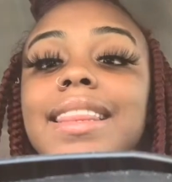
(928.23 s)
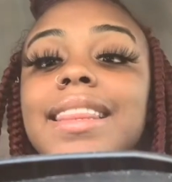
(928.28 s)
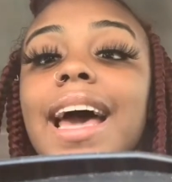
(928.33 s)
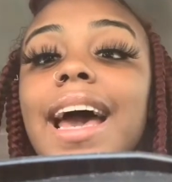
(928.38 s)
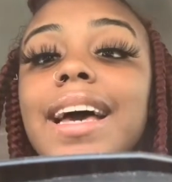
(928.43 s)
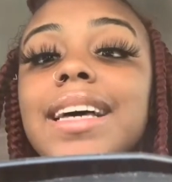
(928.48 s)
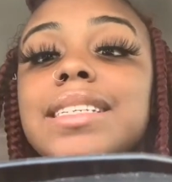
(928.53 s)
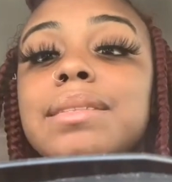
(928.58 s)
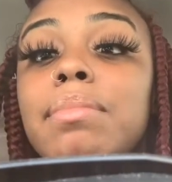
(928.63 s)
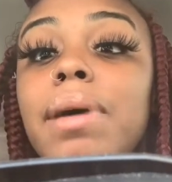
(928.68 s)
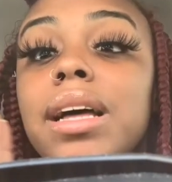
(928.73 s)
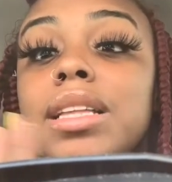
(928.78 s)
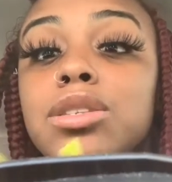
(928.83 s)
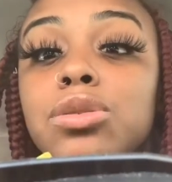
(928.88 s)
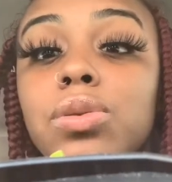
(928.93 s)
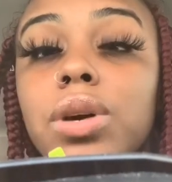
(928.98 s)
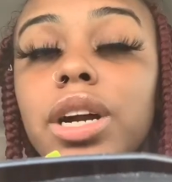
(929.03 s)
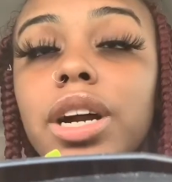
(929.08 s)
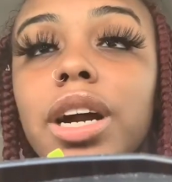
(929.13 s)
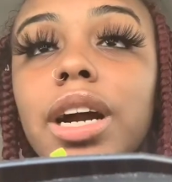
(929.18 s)
that is my
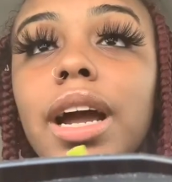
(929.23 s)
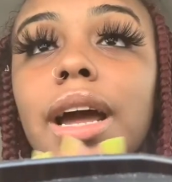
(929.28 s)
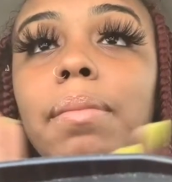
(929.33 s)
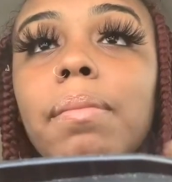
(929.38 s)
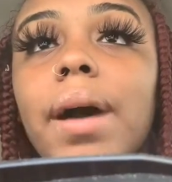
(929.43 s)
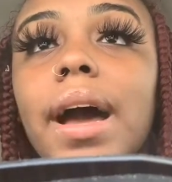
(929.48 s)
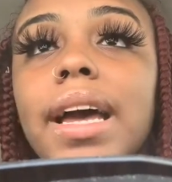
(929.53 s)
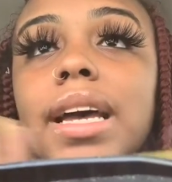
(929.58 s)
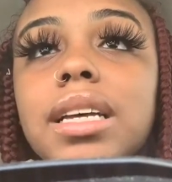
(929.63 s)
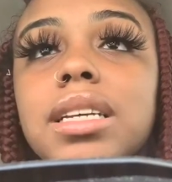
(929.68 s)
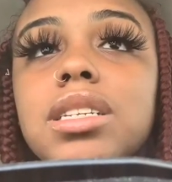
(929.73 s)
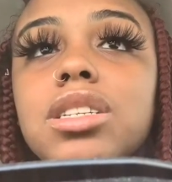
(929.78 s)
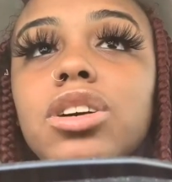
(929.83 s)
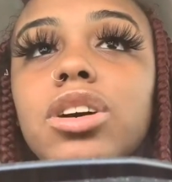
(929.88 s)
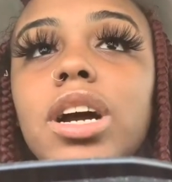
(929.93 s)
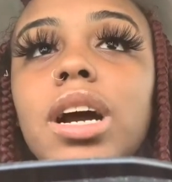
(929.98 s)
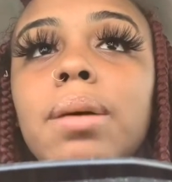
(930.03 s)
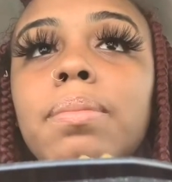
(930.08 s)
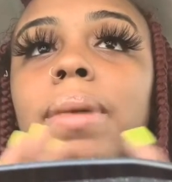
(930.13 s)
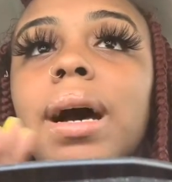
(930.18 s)
twitter and my
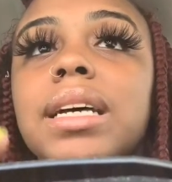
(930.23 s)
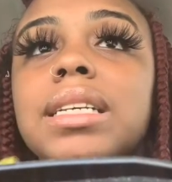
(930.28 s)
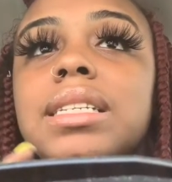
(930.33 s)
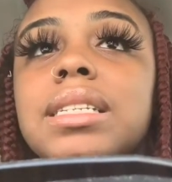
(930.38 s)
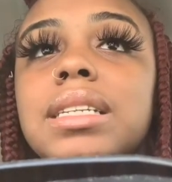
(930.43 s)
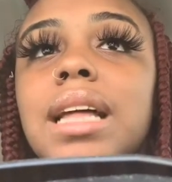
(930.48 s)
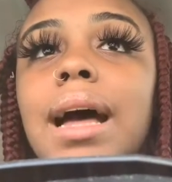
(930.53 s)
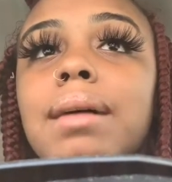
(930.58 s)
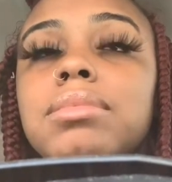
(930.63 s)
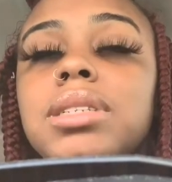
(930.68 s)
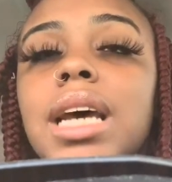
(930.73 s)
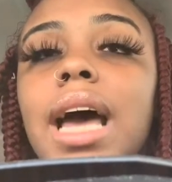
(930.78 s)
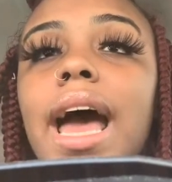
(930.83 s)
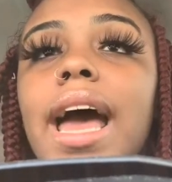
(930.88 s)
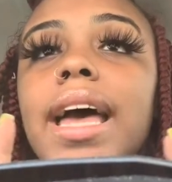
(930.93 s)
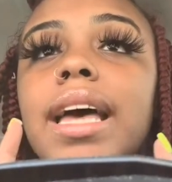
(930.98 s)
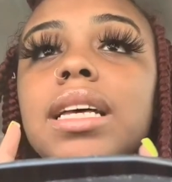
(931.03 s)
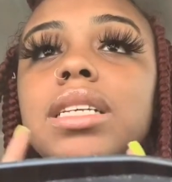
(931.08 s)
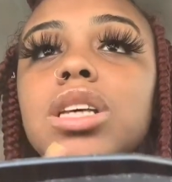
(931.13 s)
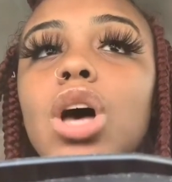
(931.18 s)
instagram my
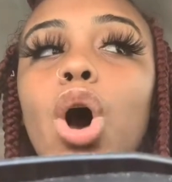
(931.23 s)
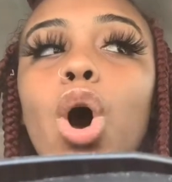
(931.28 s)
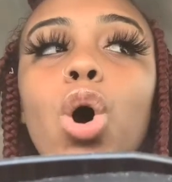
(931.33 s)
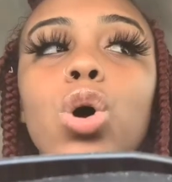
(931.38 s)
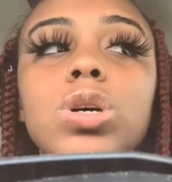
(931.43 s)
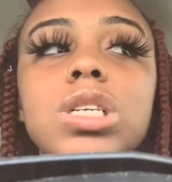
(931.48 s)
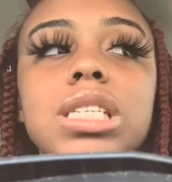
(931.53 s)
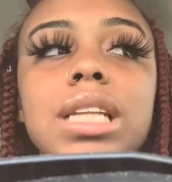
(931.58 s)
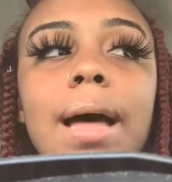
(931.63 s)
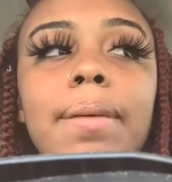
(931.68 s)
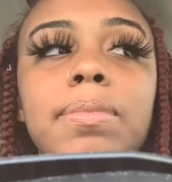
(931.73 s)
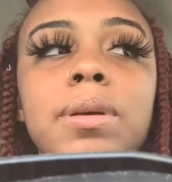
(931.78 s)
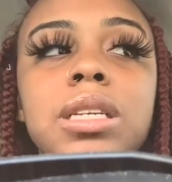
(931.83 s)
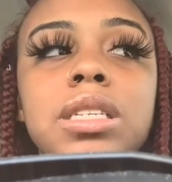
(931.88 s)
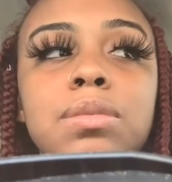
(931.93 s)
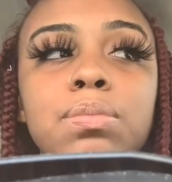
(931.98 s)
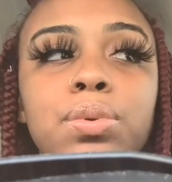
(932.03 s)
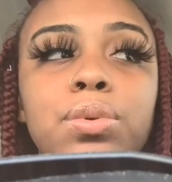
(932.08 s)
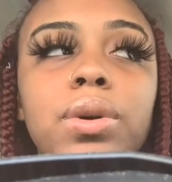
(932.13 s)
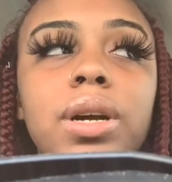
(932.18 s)
snapchat is old snap
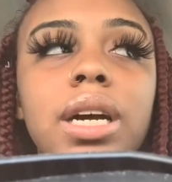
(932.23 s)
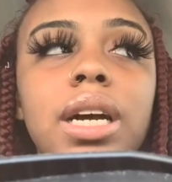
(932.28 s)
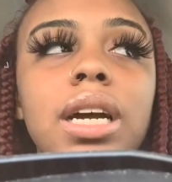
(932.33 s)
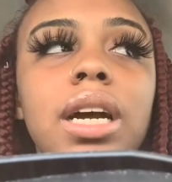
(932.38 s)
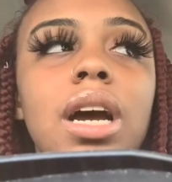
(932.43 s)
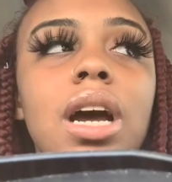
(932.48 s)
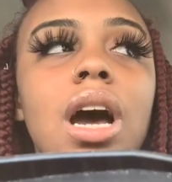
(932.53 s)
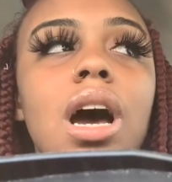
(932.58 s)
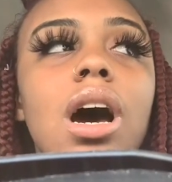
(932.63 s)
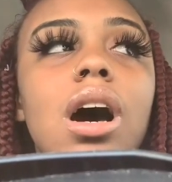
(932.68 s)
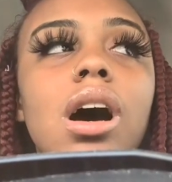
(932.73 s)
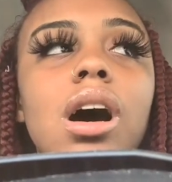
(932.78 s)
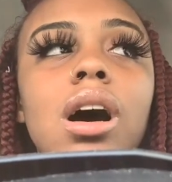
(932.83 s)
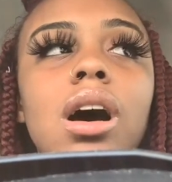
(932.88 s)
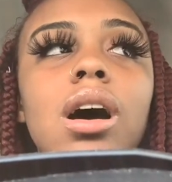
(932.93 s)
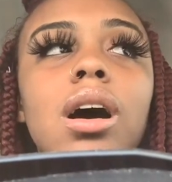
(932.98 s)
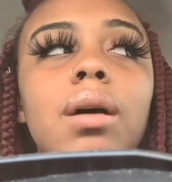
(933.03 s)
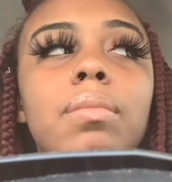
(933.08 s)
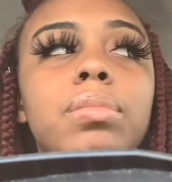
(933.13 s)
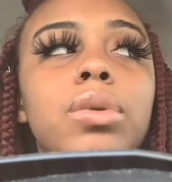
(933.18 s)
is bree
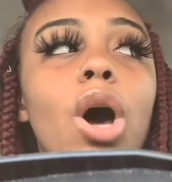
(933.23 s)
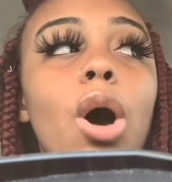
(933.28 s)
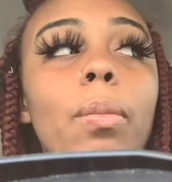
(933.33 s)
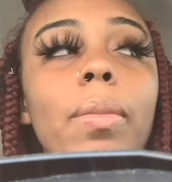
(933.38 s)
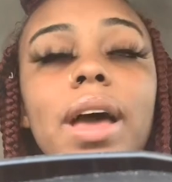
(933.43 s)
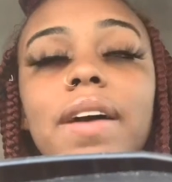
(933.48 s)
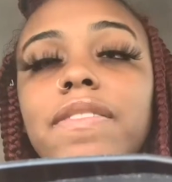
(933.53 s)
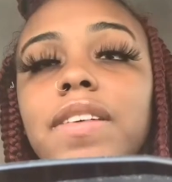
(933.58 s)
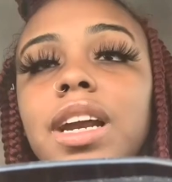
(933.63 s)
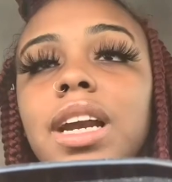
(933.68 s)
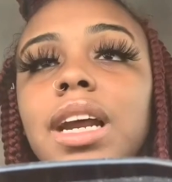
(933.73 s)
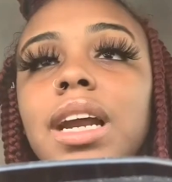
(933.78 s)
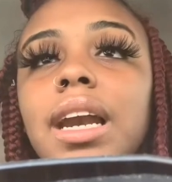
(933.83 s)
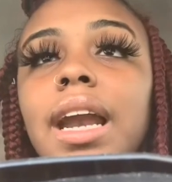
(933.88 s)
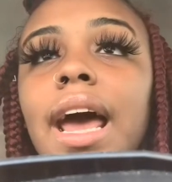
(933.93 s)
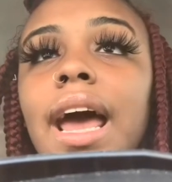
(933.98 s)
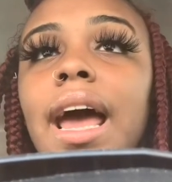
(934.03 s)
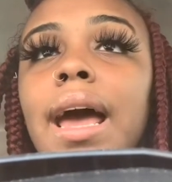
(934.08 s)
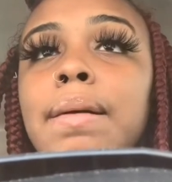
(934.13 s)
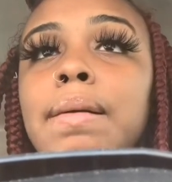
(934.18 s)
um, don't make fun of the
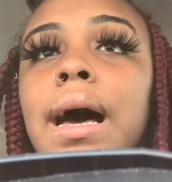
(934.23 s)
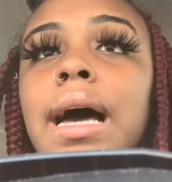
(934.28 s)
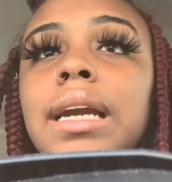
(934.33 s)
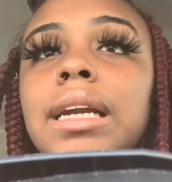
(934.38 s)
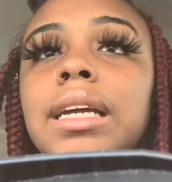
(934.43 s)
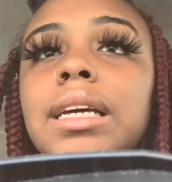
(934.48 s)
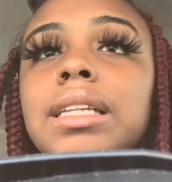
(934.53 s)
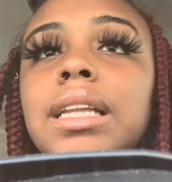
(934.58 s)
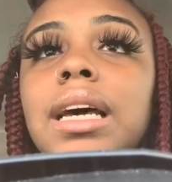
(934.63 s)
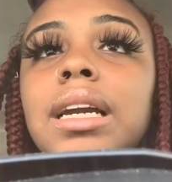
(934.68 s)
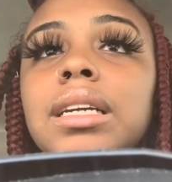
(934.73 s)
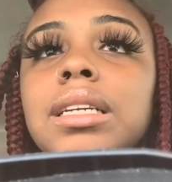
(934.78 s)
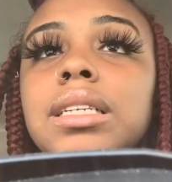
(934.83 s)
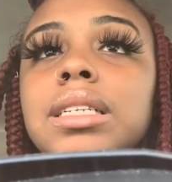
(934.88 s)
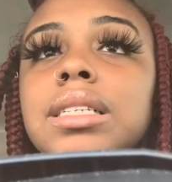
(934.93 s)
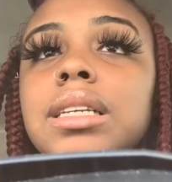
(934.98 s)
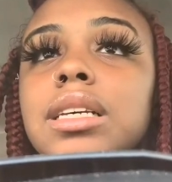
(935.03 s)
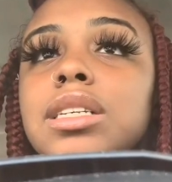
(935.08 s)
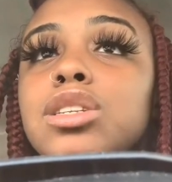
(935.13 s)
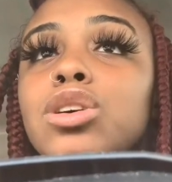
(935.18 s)
name i did that in
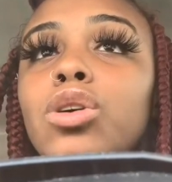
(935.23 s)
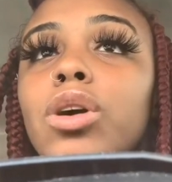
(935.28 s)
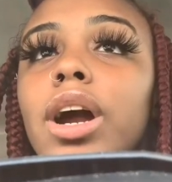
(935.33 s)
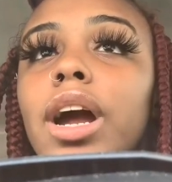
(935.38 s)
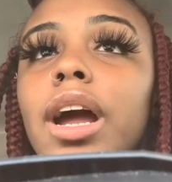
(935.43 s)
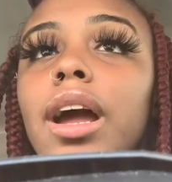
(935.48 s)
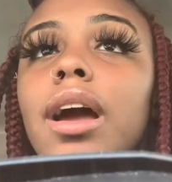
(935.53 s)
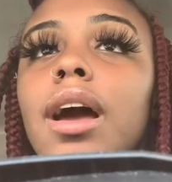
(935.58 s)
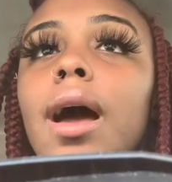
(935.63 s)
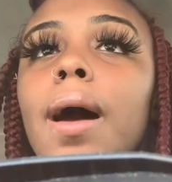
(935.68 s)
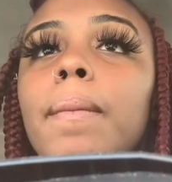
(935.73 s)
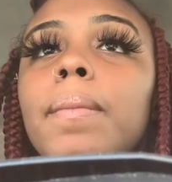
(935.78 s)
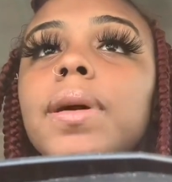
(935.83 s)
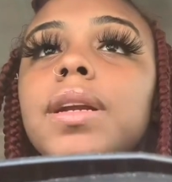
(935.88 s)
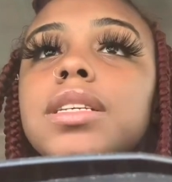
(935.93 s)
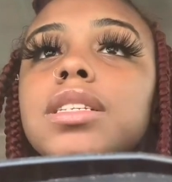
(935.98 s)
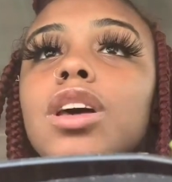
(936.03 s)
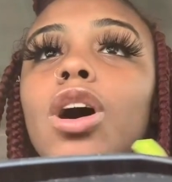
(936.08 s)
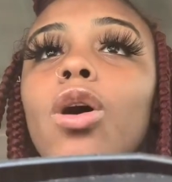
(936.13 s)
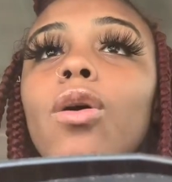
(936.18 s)
the sixth grade
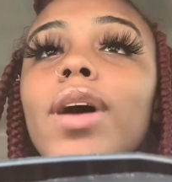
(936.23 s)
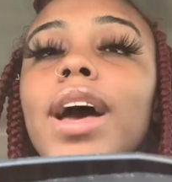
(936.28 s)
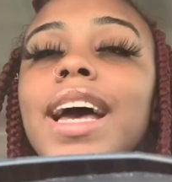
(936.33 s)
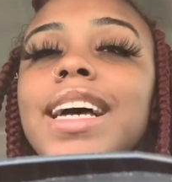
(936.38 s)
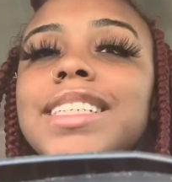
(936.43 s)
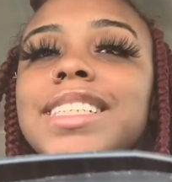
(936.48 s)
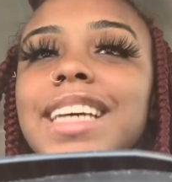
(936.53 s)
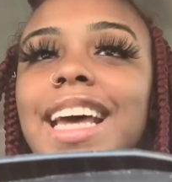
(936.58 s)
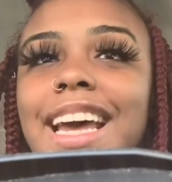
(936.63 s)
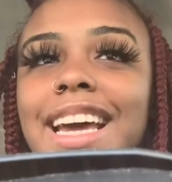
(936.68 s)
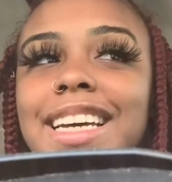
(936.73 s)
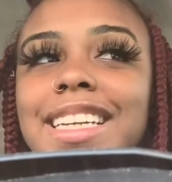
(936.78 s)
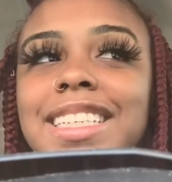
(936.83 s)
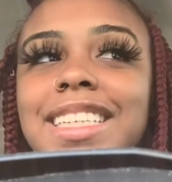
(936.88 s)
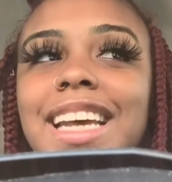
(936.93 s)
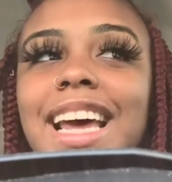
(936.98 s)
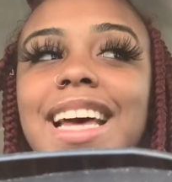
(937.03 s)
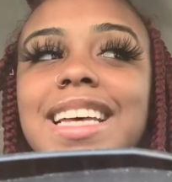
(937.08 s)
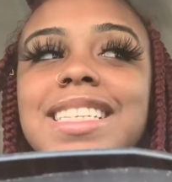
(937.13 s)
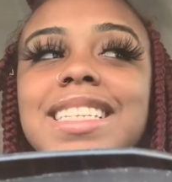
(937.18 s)
but it's
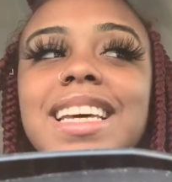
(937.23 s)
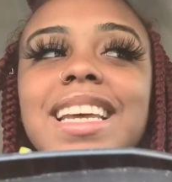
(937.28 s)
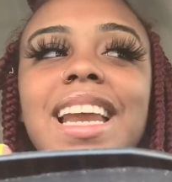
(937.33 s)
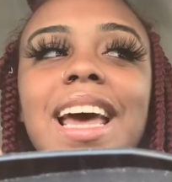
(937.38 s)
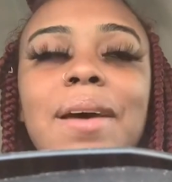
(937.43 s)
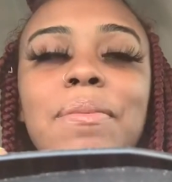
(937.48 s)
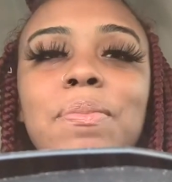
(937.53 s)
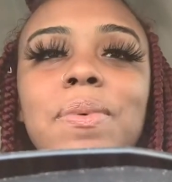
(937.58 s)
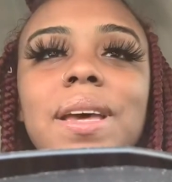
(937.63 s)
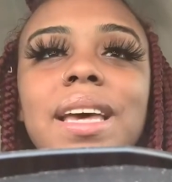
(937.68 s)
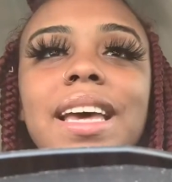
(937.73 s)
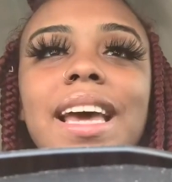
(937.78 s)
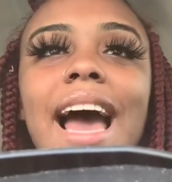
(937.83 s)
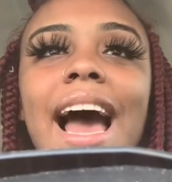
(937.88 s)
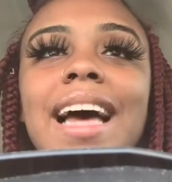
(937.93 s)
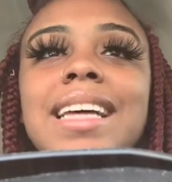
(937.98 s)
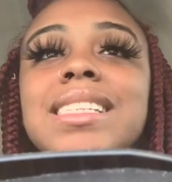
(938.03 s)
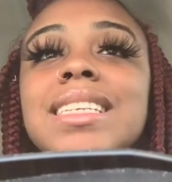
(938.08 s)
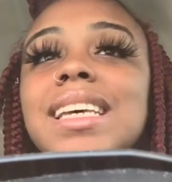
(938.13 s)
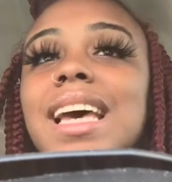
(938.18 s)

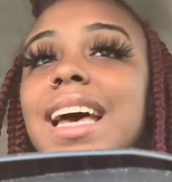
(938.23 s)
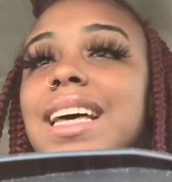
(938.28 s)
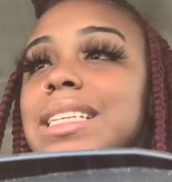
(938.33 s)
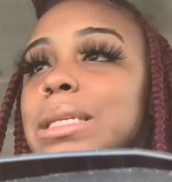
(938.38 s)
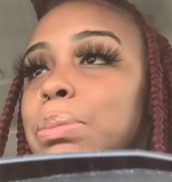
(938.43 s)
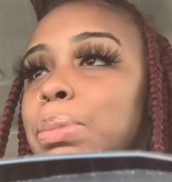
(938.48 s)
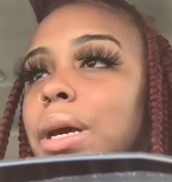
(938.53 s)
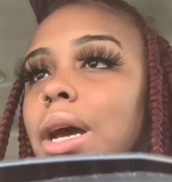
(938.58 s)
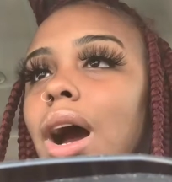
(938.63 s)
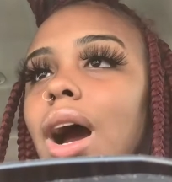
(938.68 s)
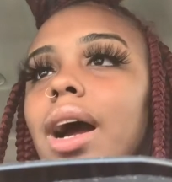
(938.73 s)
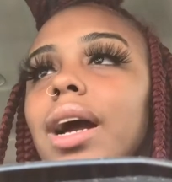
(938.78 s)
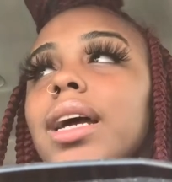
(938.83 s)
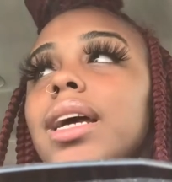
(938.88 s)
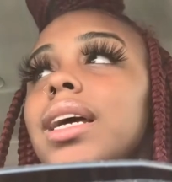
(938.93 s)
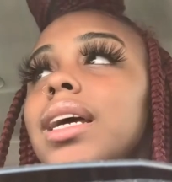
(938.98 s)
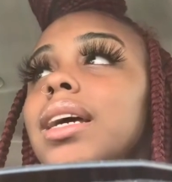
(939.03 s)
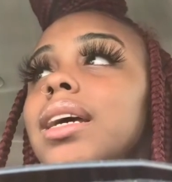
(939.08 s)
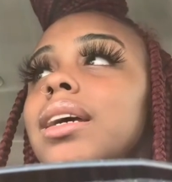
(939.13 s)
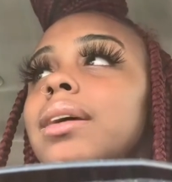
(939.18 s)

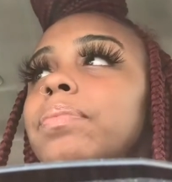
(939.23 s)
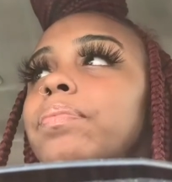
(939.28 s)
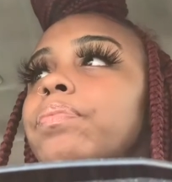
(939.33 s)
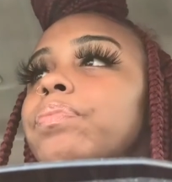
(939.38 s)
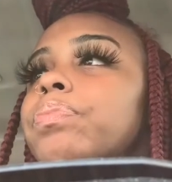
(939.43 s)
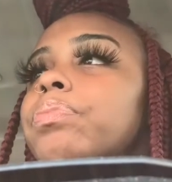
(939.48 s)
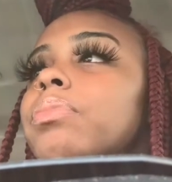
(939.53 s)
o-h-h-s-n-a-p-i-t-s-b-r-e-e -E.